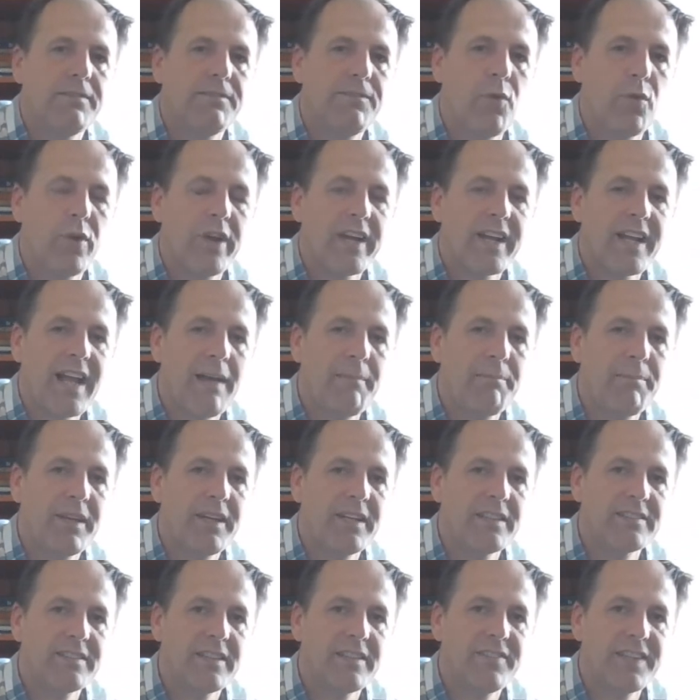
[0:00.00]
foreign
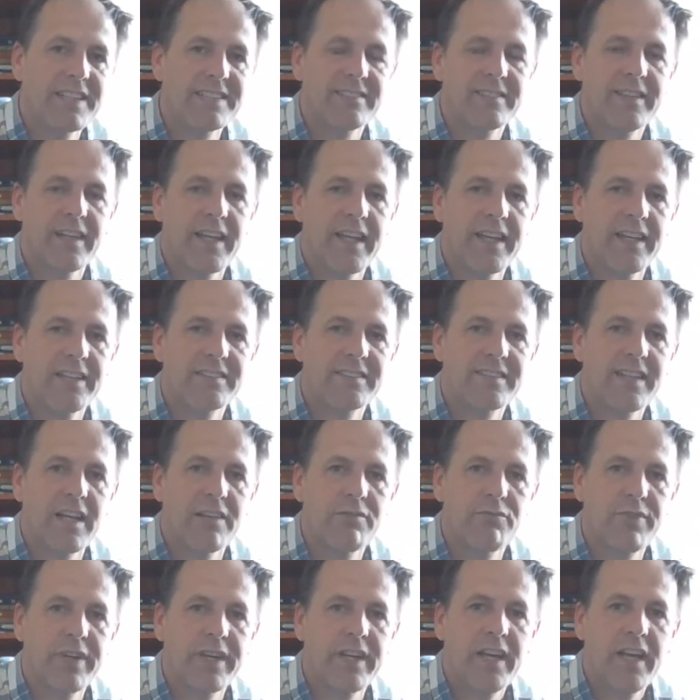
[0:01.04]
companies investing in its
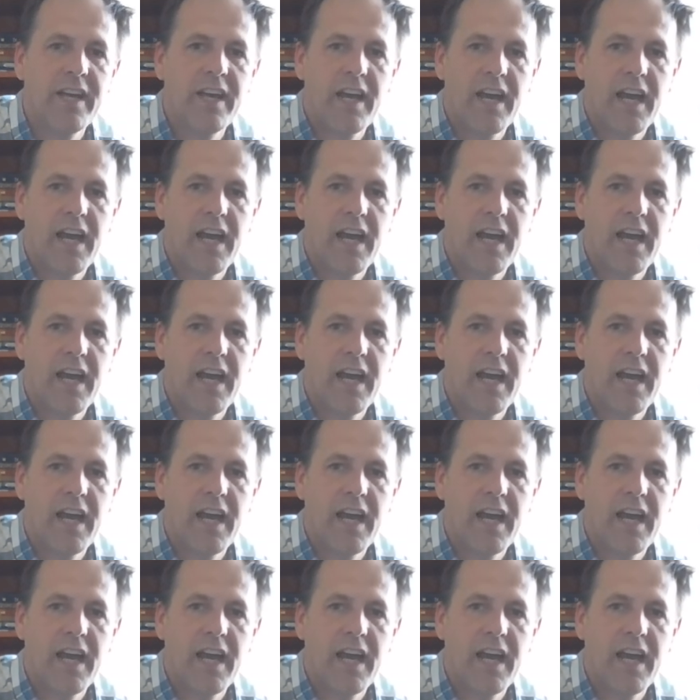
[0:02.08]
country,